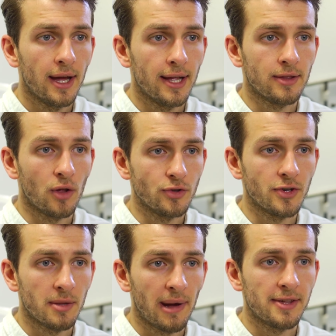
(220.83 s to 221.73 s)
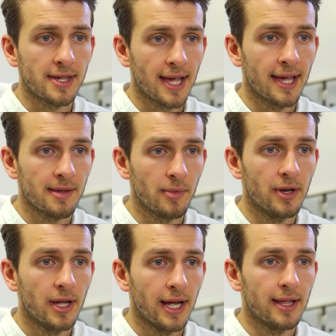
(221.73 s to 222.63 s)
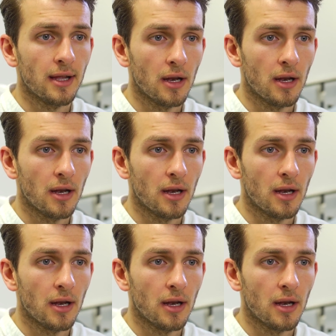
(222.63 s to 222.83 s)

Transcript: it's not just about assessment, it's a